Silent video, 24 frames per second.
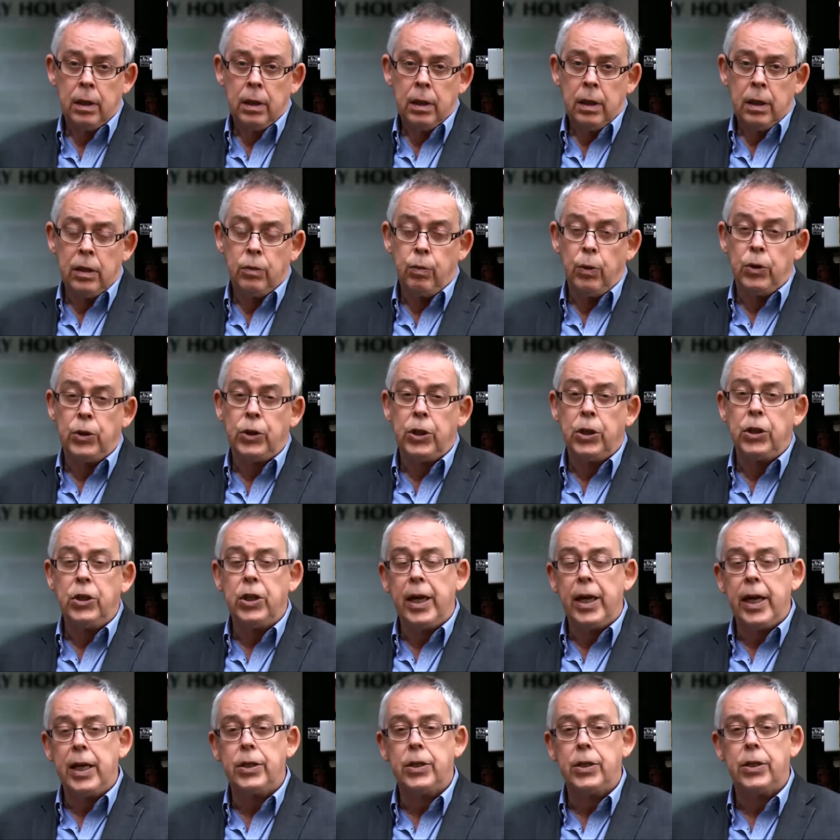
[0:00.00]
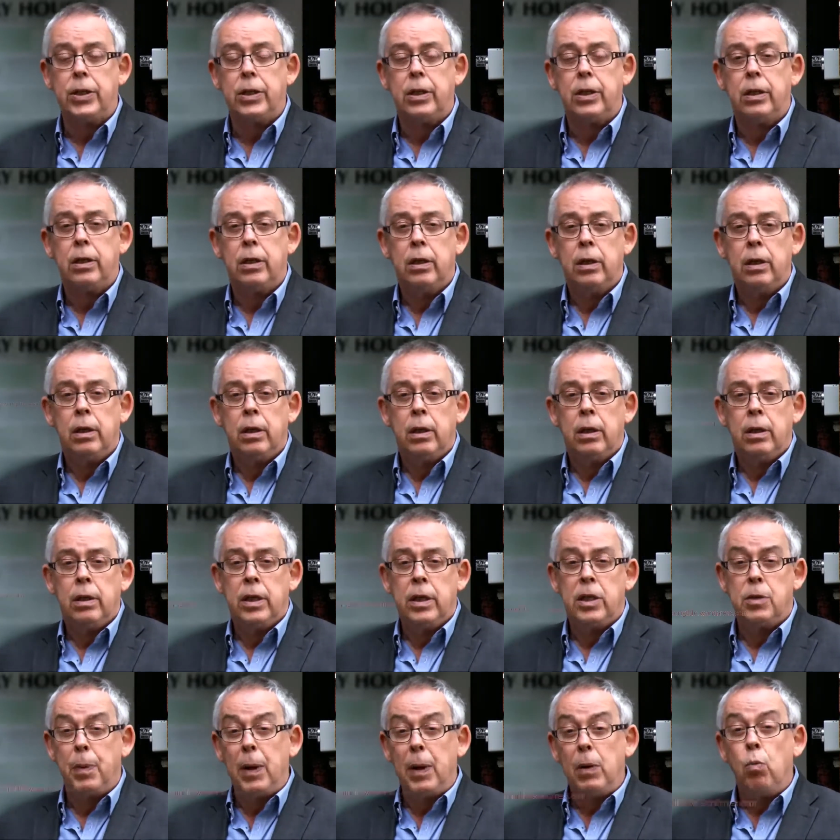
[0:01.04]
and will suggest
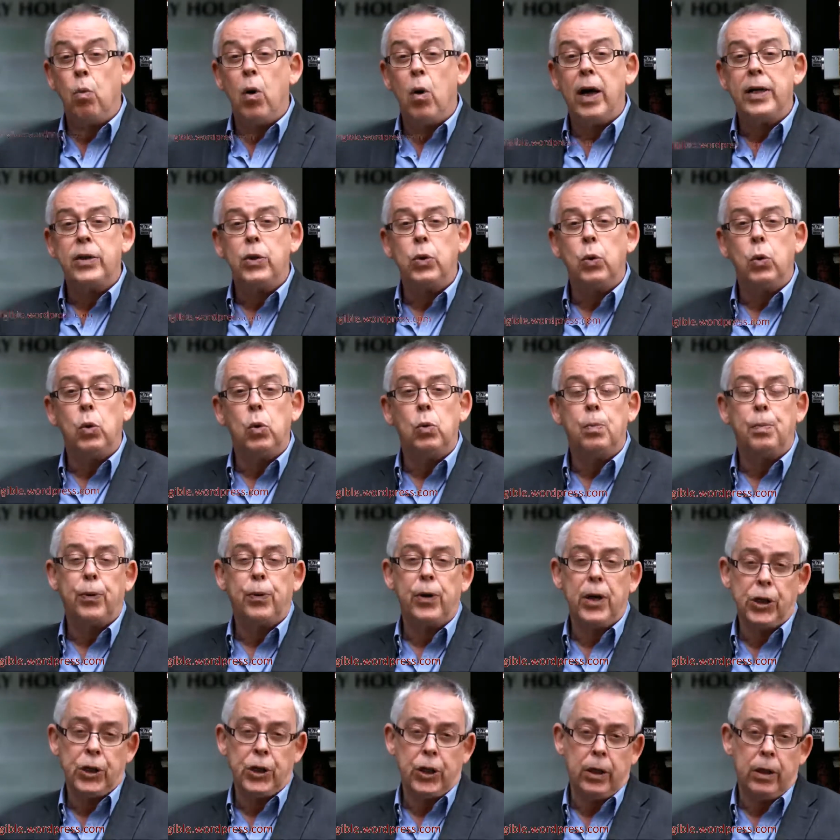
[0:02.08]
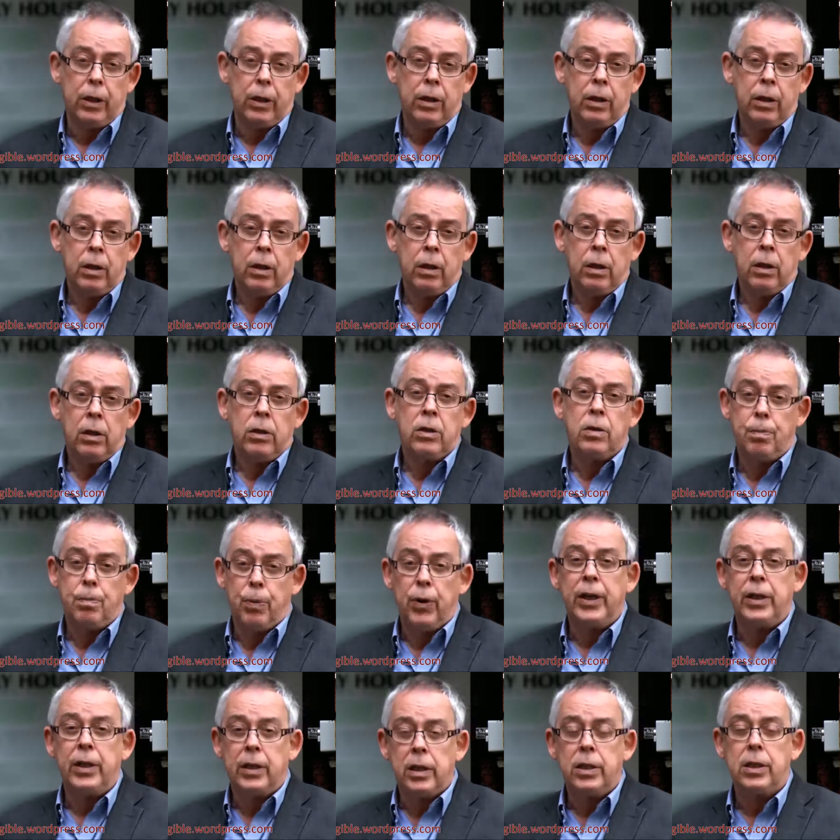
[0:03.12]
there's been Whitehall pressure to
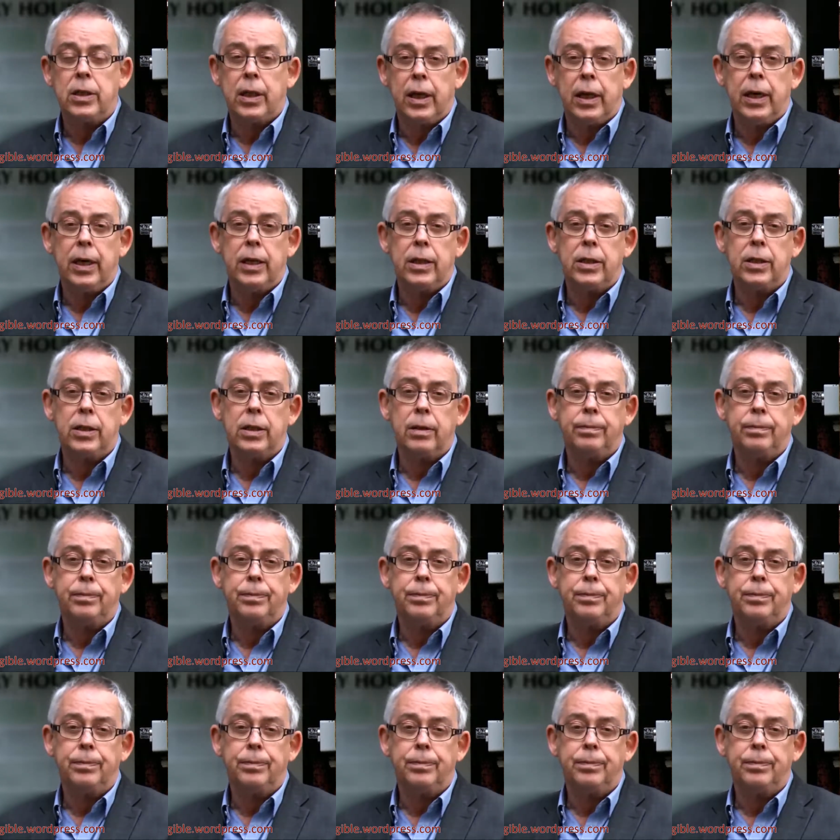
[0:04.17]
bring this case.